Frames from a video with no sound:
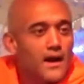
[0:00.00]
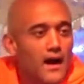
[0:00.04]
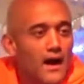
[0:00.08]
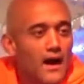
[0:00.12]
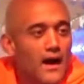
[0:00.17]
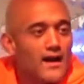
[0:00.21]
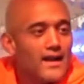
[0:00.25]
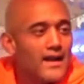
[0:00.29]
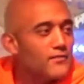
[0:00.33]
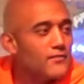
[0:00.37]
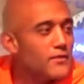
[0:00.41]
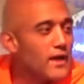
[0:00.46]

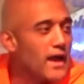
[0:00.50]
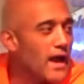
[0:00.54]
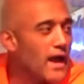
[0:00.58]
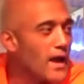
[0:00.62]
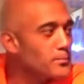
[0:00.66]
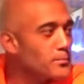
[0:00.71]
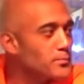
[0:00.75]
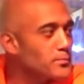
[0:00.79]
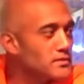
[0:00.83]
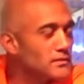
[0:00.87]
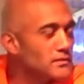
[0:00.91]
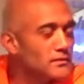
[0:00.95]
I have
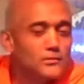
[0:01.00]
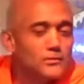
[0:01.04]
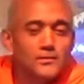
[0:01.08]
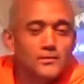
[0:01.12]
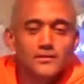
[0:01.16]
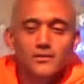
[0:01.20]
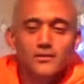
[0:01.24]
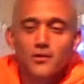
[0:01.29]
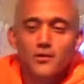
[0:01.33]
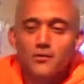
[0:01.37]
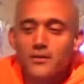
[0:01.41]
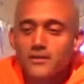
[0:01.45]
absolutely
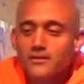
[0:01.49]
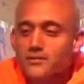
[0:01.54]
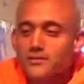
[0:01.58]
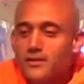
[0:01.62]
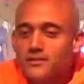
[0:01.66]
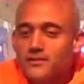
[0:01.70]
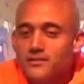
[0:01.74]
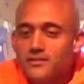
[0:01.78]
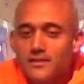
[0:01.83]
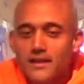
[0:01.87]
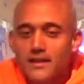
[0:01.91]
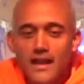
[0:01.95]
no
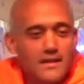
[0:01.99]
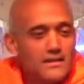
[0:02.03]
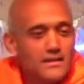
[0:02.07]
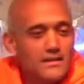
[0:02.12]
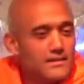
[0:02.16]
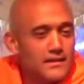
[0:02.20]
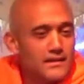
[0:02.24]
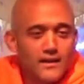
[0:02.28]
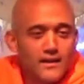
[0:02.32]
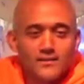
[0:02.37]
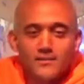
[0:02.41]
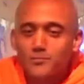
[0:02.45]
interest in any
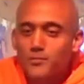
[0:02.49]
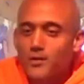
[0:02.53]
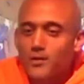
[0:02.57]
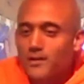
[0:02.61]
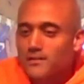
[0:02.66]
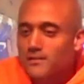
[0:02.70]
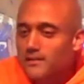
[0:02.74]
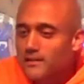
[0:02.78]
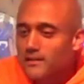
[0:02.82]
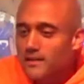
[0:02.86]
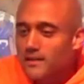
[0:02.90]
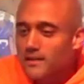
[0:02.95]
kind of
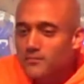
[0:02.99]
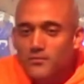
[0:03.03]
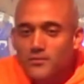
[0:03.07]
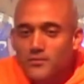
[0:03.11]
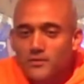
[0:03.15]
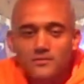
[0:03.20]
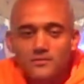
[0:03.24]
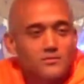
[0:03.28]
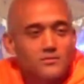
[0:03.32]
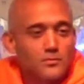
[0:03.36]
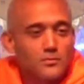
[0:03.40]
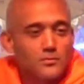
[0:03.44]
bodily
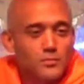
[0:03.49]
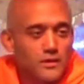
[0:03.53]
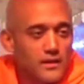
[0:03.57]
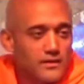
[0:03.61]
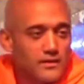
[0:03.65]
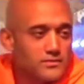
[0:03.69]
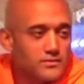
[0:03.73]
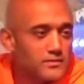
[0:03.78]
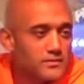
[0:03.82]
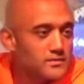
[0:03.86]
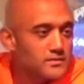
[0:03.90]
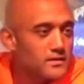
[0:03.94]
comforts or
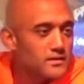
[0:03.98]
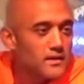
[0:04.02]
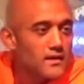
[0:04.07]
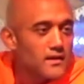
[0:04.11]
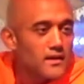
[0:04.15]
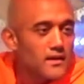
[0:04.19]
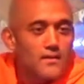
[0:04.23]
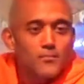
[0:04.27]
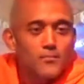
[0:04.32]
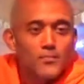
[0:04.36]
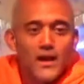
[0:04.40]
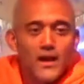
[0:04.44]
pleasures?
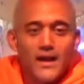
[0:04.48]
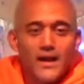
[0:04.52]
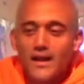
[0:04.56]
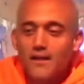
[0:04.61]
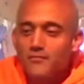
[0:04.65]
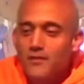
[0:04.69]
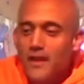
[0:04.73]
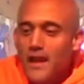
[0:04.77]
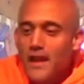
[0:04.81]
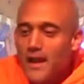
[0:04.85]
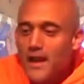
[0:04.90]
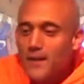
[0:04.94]
I
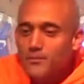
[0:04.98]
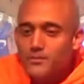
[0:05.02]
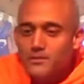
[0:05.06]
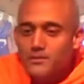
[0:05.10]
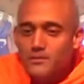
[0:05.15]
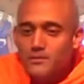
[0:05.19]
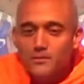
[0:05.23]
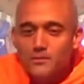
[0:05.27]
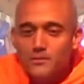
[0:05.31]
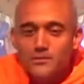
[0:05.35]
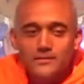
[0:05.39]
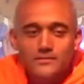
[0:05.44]
have
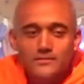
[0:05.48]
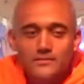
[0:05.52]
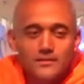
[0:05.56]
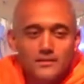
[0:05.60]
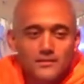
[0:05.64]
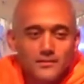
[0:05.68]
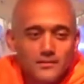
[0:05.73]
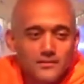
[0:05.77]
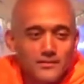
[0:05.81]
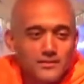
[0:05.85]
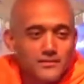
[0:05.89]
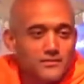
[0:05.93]
absolutely
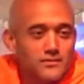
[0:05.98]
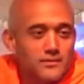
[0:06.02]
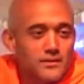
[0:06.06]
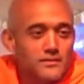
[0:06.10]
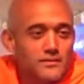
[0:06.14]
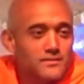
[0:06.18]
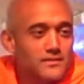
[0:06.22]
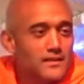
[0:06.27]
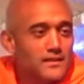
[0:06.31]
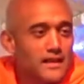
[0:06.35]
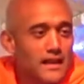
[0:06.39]
zero interest in